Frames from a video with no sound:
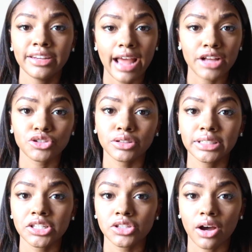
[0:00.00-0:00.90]

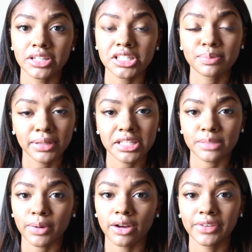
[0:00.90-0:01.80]
naturally, so it just
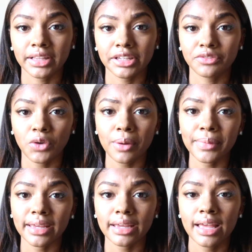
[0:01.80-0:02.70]
blends perfectly for
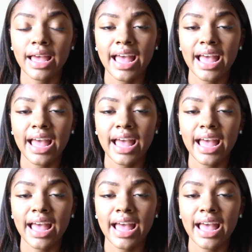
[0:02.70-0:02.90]
me.